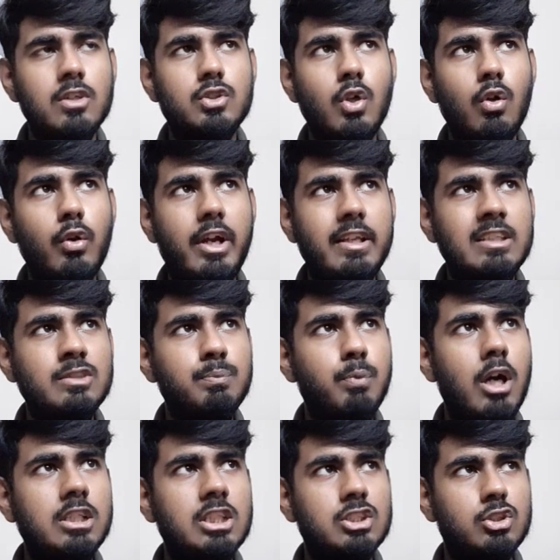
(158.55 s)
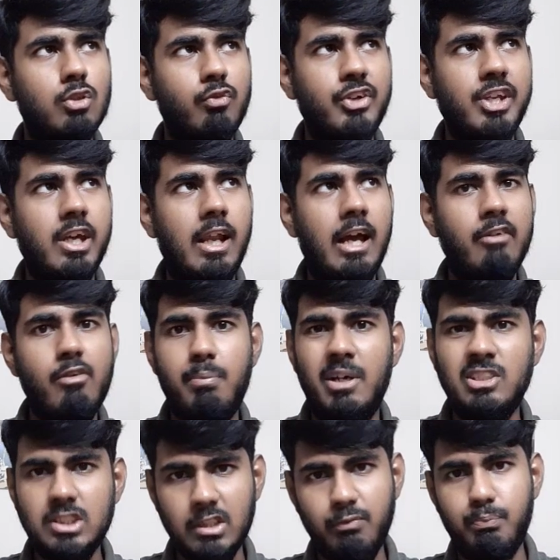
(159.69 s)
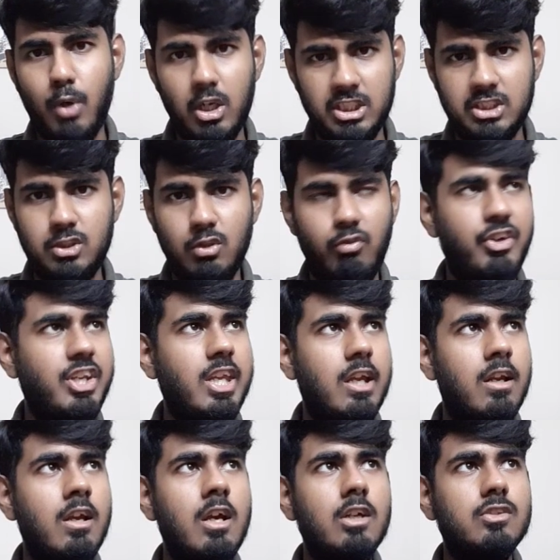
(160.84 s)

So look at this projects over here. I have a bunch of projects over here.